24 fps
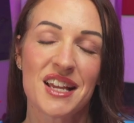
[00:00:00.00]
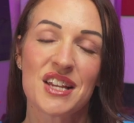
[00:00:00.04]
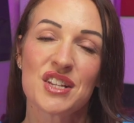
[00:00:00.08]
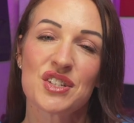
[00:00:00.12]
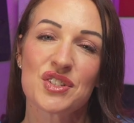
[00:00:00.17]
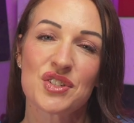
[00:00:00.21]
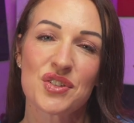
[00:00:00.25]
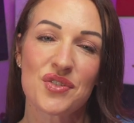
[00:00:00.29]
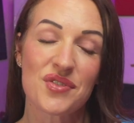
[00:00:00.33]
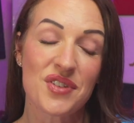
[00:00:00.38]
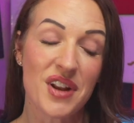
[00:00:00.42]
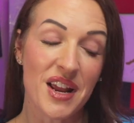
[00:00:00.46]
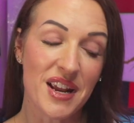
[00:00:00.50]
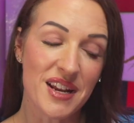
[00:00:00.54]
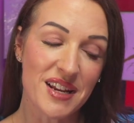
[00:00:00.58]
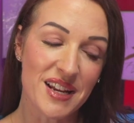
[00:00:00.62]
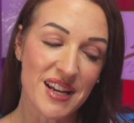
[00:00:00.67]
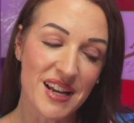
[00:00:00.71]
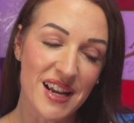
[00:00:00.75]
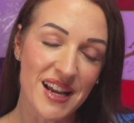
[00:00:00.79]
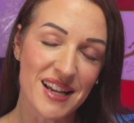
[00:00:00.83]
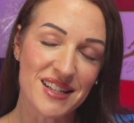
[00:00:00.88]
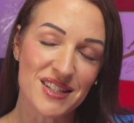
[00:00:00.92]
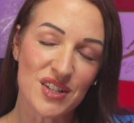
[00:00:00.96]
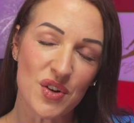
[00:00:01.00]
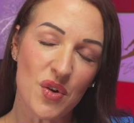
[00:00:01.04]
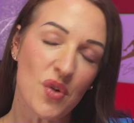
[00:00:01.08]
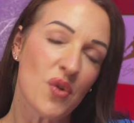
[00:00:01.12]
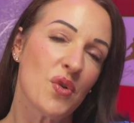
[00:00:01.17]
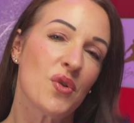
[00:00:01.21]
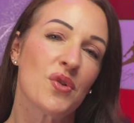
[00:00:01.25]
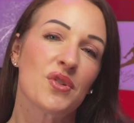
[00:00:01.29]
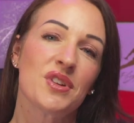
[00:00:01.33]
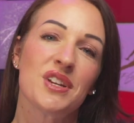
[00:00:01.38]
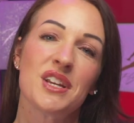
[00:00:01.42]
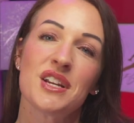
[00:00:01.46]
So Nike has a
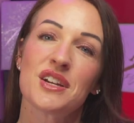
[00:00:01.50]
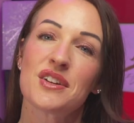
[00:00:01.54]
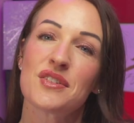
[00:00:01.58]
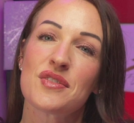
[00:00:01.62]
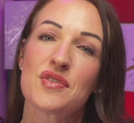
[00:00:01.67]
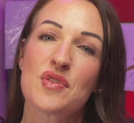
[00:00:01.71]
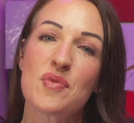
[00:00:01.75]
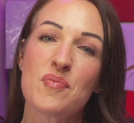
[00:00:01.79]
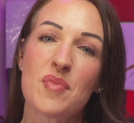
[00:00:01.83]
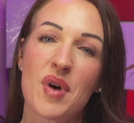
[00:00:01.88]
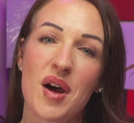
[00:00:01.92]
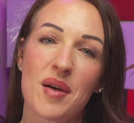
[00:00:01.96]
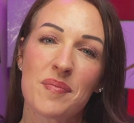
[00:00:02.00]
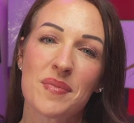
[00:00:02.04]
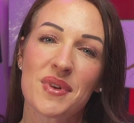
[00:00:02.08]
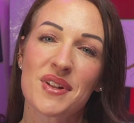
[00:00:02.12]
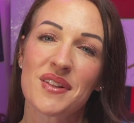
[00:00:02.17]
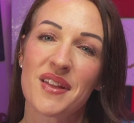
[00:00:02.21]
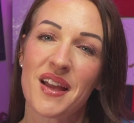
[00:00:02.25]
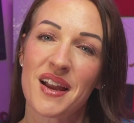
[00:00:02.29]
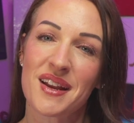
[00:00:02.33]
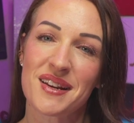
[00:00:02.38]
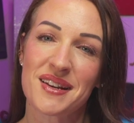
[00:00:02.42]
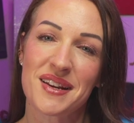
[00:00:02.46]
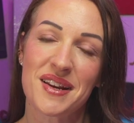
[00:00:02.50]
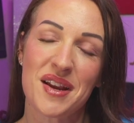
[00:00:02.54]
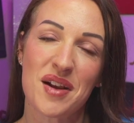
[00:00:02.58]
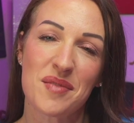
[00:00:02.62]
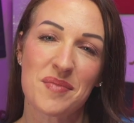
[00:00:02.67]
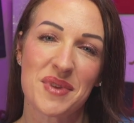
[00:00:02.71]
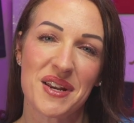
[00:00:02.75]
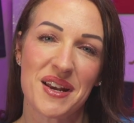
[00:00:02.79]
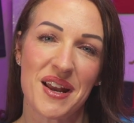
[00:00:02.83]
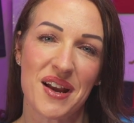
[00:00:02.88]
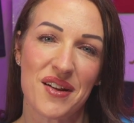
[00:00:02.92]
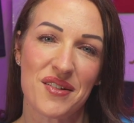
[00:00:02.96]
whole year, the Mamba line
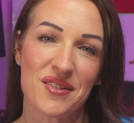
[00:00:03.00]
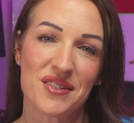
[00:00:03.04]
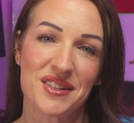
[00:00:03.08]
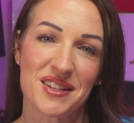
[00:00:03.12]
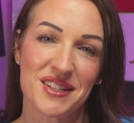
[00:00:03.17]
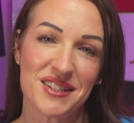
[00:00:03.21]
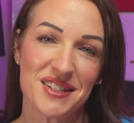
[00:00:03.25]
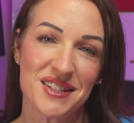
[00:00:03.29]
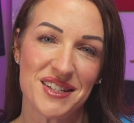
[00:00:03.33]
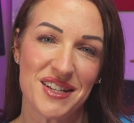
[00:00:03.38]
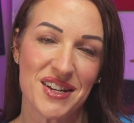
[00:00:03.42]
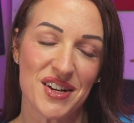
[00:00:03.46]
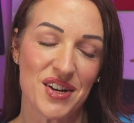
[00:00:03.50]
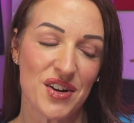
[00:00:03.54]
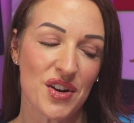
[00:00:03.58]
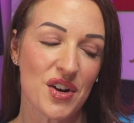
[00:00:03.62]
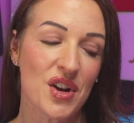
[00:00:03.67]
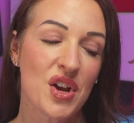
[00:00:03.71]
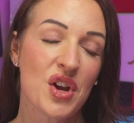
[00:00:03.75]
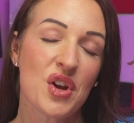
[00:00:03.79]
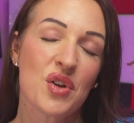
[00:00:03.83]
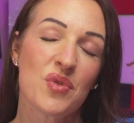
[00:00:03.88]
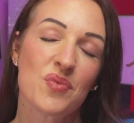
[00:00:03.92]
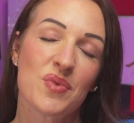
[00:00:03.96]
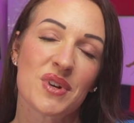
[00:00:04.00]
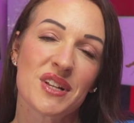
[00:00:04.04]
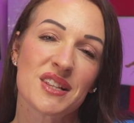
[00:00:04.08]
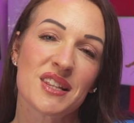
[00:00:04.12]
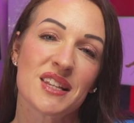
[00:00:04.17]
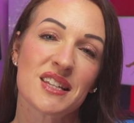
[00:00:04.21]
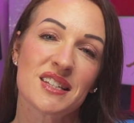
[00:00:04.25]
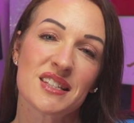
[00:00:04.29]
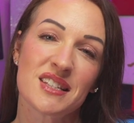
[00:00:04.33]
coming out this year with